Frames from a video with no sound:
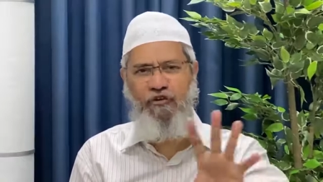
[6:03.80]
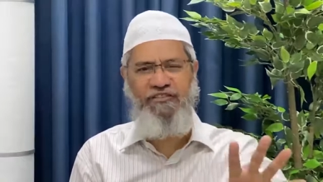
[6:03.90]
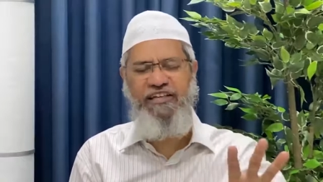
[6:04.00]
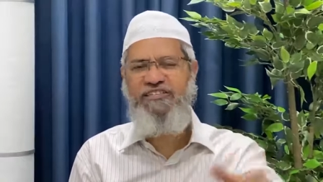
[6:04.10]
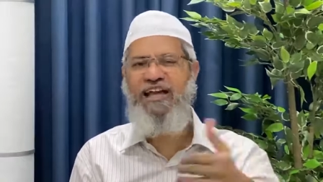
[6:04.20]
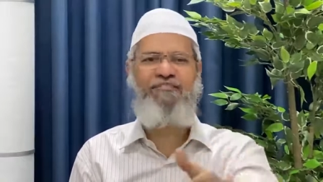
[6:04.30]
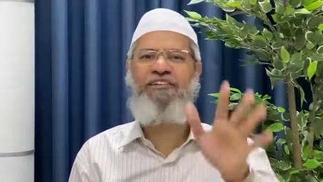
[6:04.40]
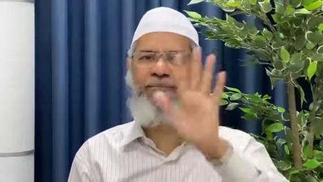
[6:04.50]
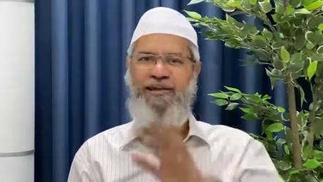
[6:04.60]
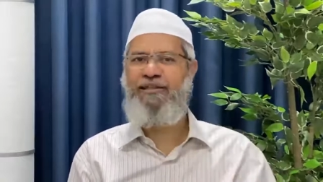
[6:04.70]
for a lecture, I
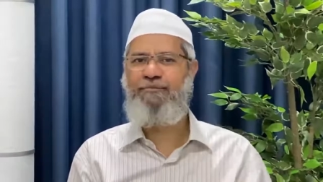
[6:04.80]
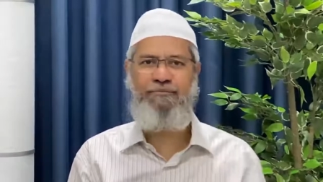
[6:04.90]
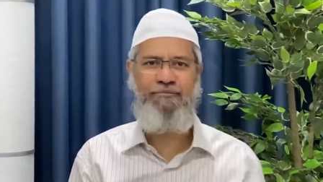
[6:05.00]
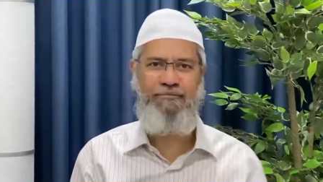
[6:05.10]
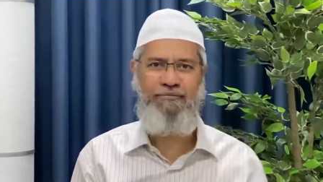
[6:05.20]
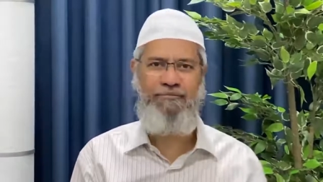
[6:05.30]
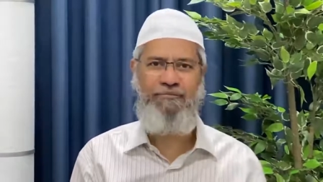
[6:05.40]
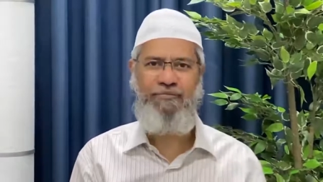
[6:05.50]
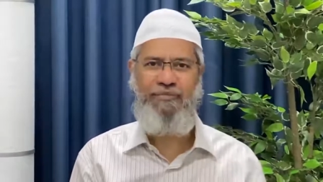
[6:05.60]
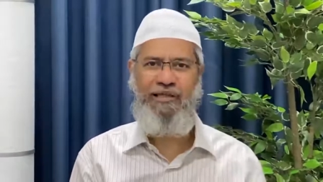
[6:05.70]
will debate him.
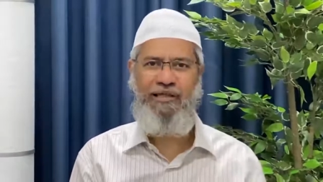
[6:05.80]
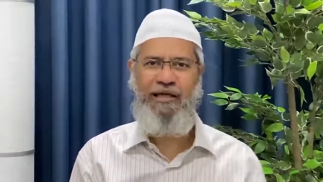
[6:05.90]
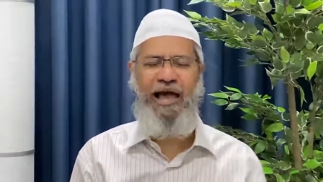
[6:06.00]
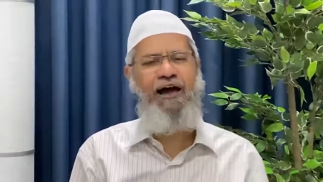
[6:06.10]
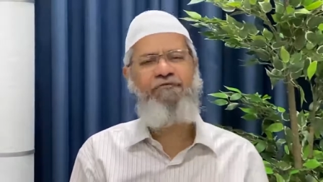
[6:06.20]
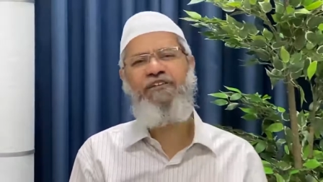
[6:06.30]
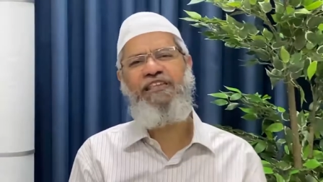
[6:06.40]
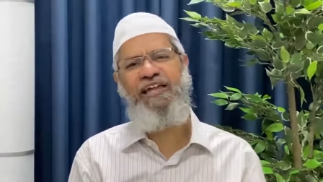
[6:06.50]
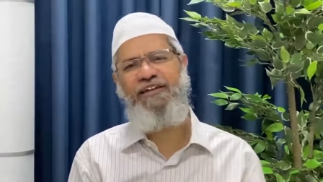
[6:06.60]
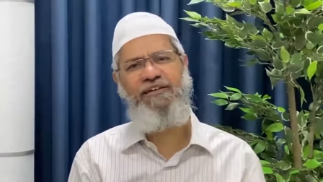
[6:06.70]
After
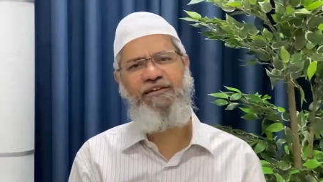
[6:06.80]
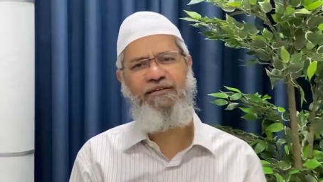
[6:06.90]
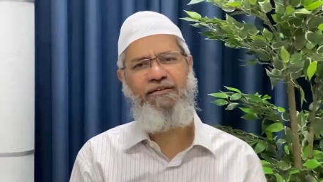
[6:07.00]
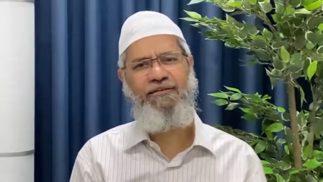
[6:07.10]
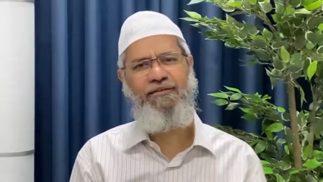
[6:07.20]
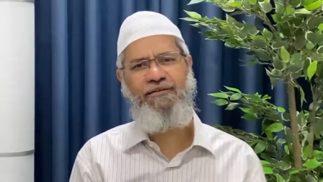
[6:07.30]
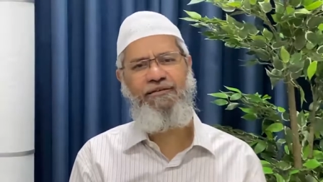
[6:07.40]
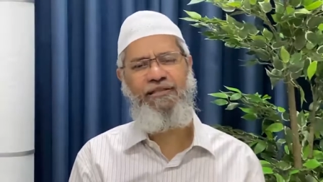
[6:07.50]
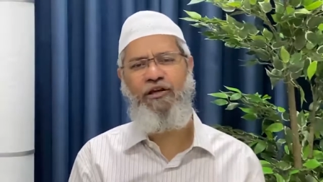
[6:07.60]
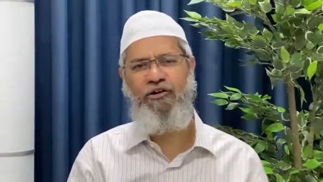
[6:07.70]
that,
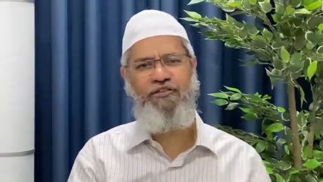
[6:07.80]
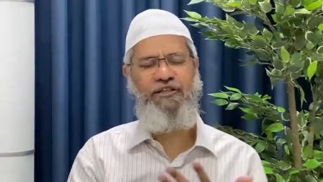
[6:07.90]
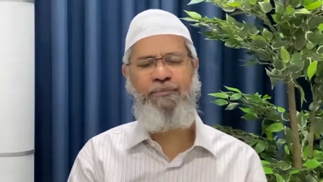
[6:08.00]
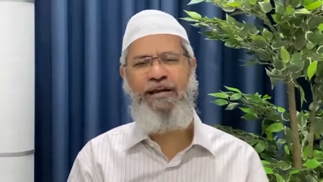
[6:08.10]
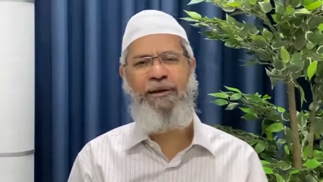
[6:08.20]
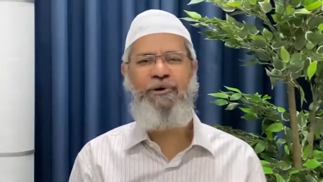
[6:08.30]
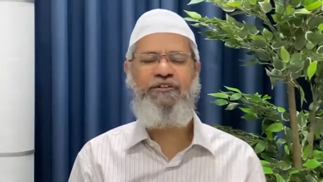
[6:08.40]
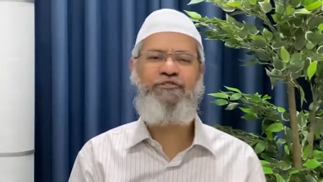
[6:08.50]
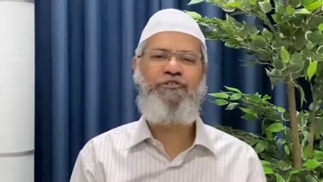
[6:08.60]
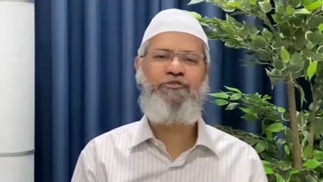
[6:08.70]
there was a middle
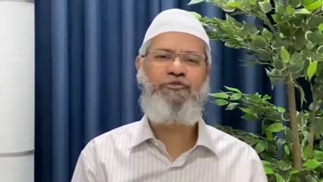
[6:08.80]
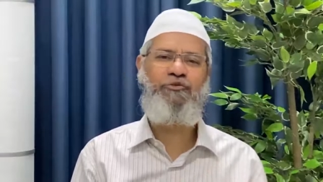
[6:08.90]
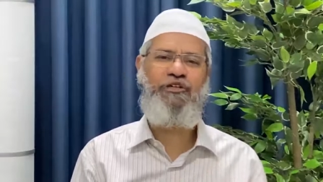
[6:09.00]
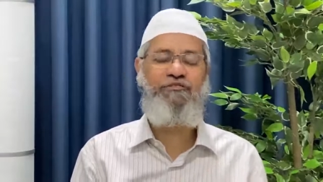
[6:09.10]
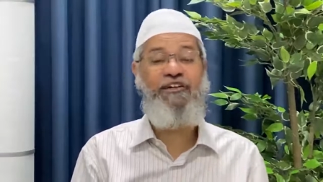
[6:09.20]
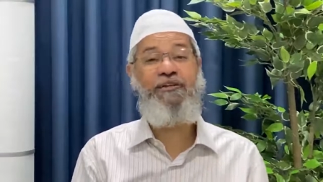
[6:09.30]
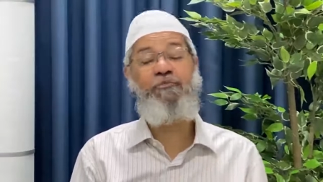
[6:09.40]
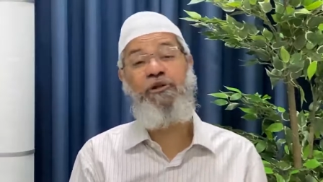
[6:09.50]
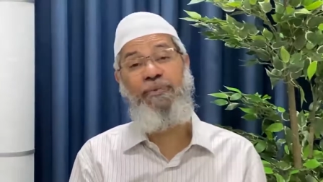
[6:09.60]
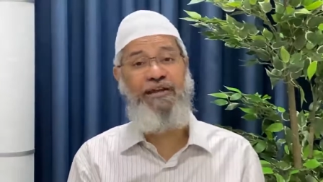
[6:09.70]
person who requested
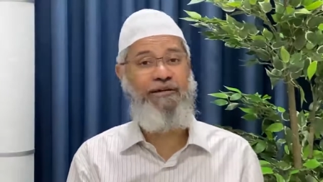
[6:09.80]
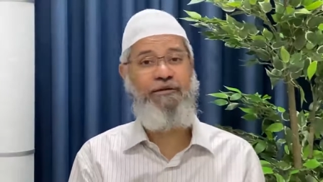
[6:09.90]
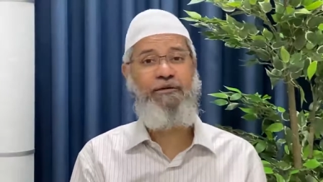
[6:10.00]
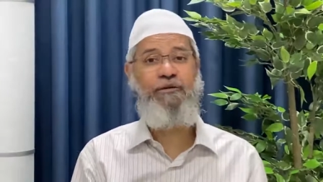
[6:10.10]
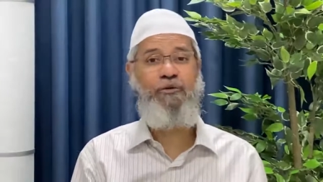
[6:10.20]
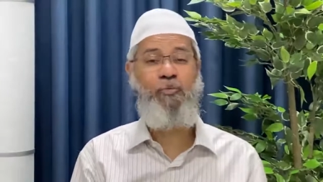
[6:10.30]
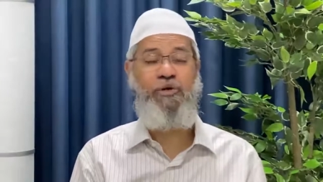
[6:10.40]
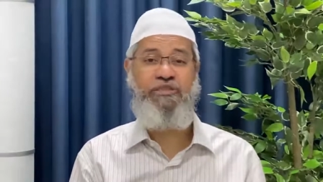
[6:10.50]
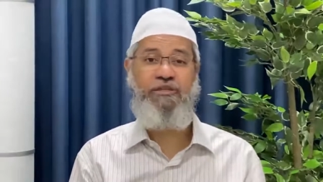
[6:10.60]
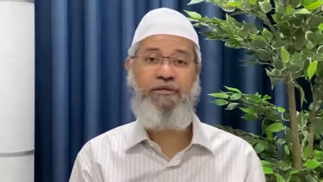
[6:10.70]
him to debate
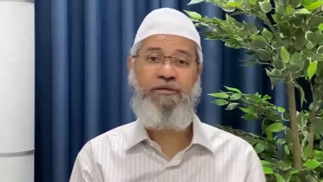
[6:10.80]
with